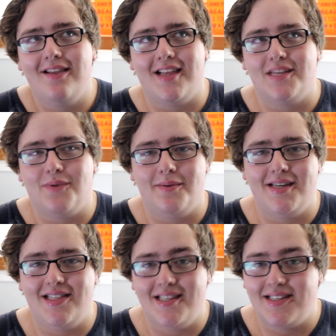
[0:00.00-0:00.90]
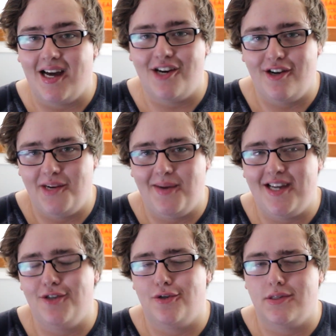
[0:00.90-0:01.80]
that's probably the starter anime
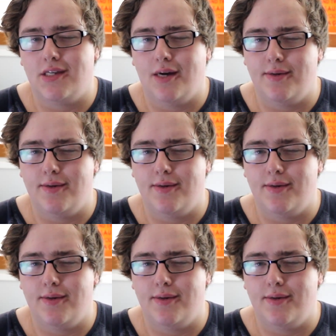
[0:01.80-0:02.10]
you should start